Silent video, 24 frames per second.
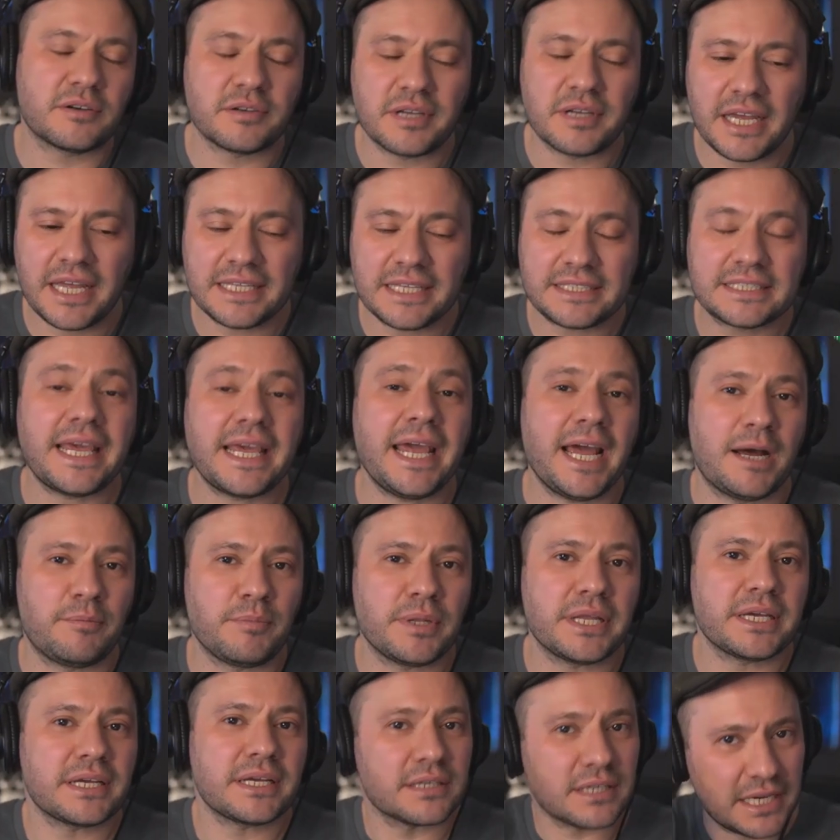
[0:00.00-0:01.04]
It's
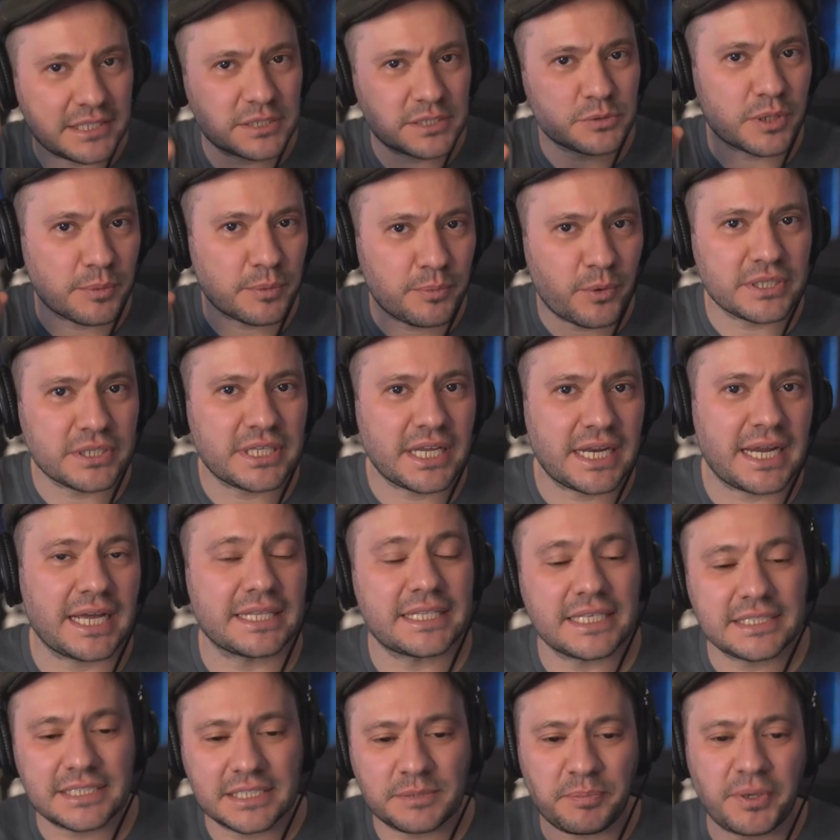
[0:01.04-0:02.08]
gambling. I just want to point that out.
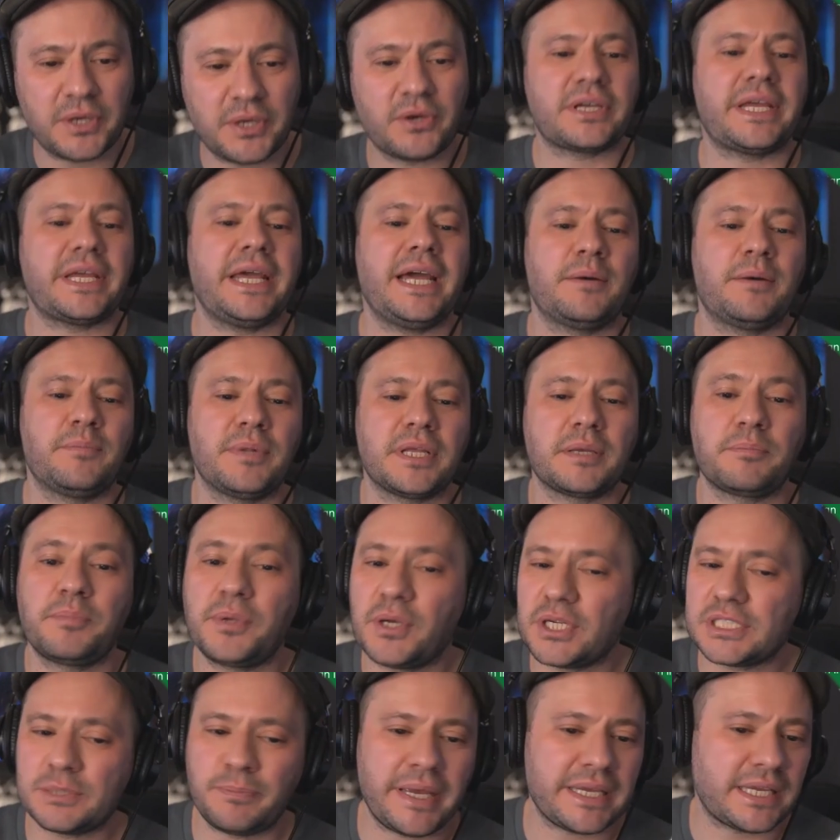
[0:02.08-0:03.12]
This is pure gambling,
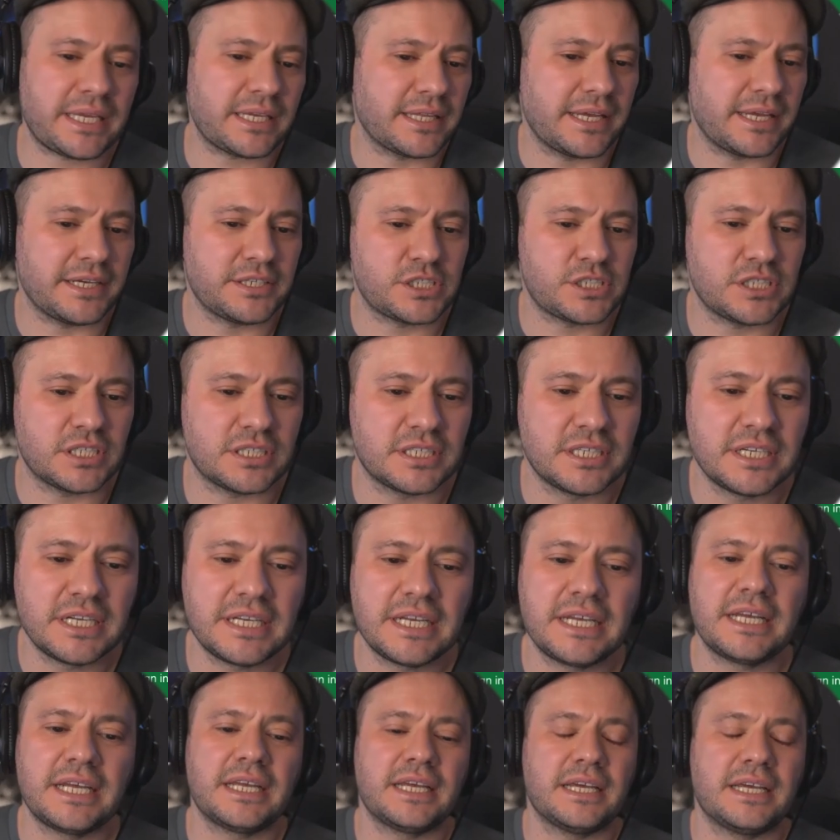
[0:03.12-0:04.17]
pure speculation.
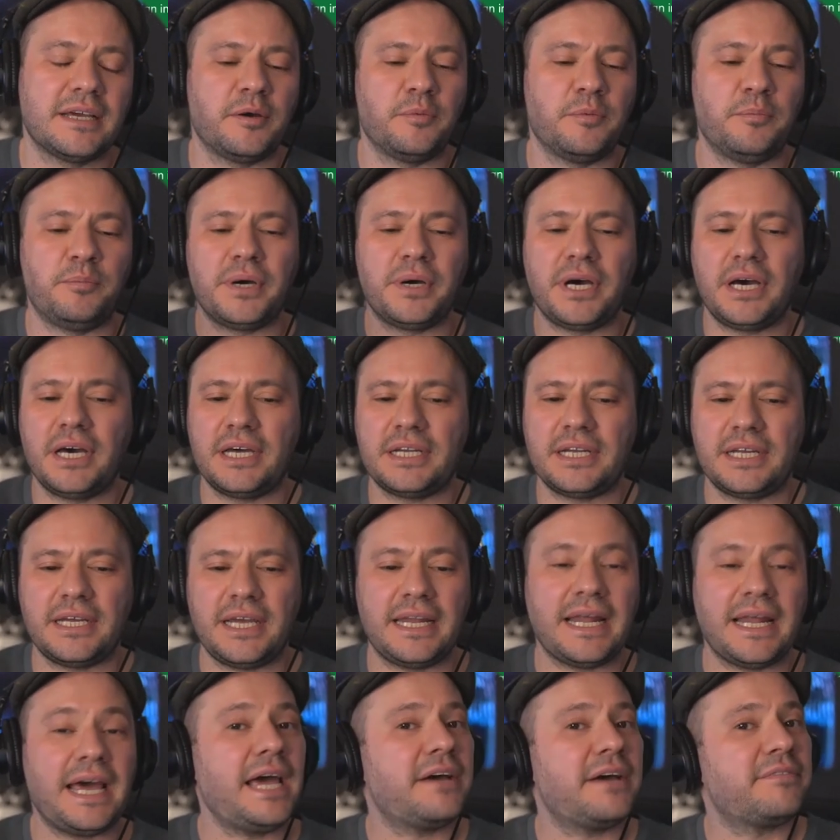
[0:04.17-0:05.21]
But
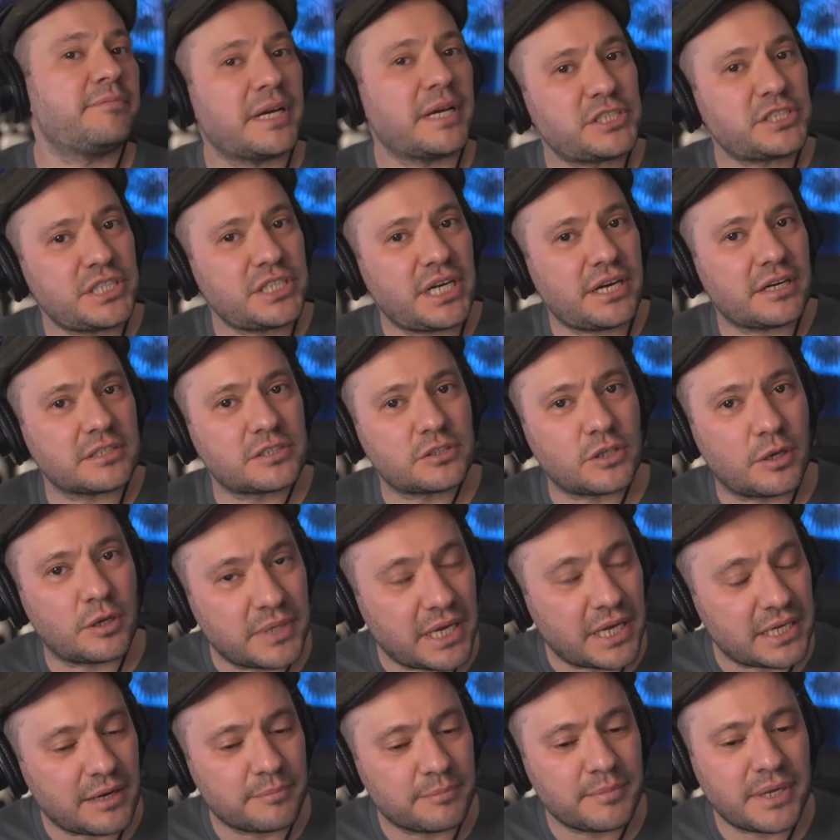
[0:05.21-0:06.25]
and I have my shares, so I'm
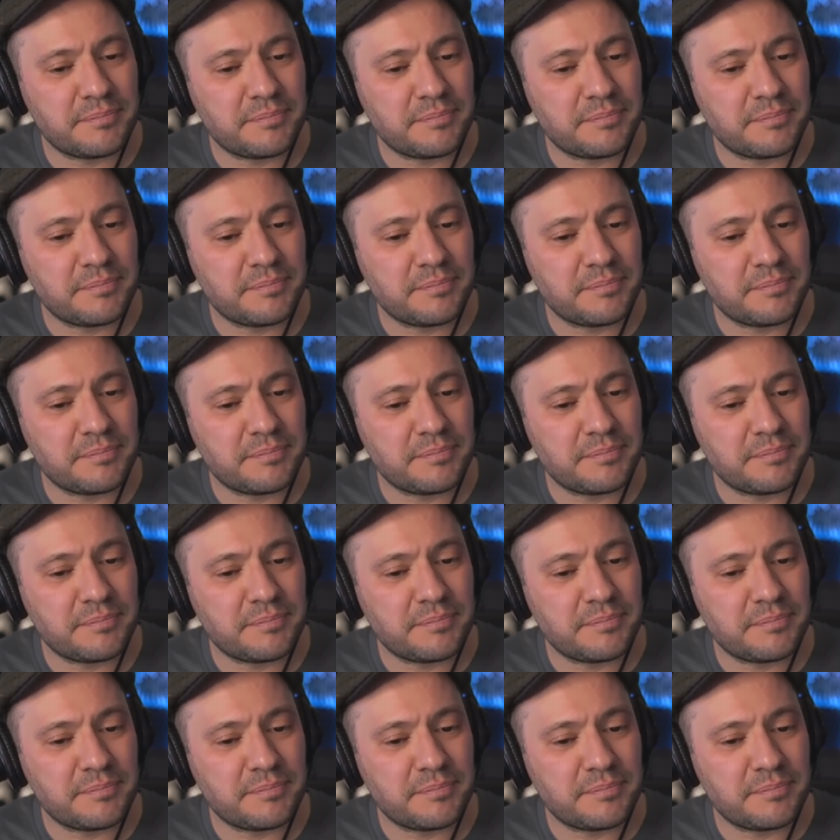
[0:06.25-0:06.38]
not